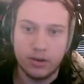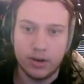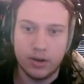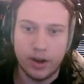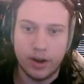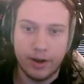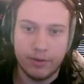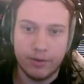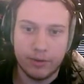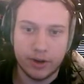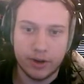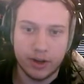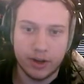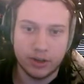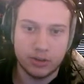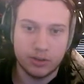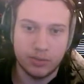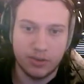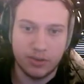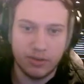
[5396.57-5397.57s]
I'm forgetting
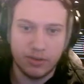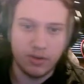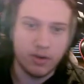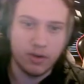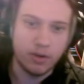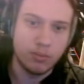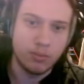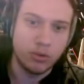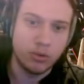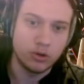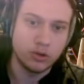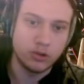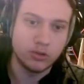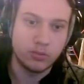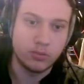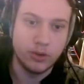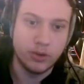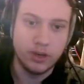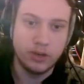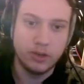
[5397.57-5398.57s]
something very important.
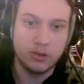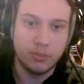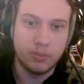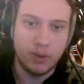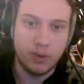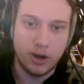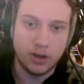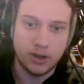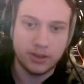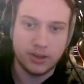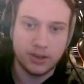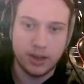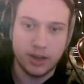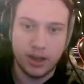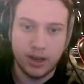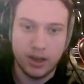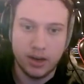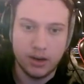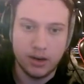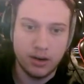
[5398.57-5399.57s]
We need to pass
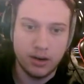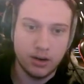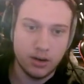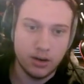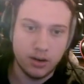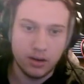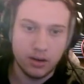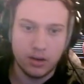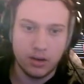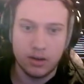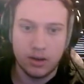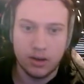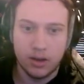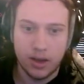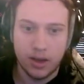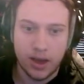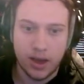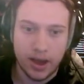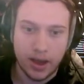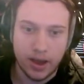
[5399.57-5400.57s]
in
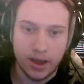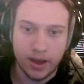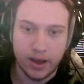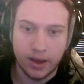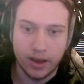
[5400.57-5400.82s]
a